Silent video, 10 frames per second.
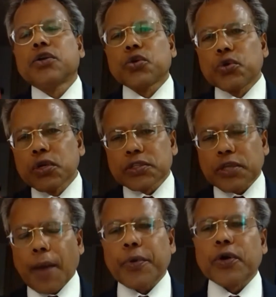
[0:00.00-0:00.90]
to
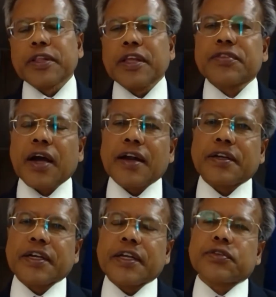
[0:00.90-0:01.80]
support these
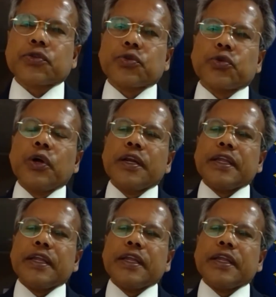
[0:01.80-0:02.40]
countries to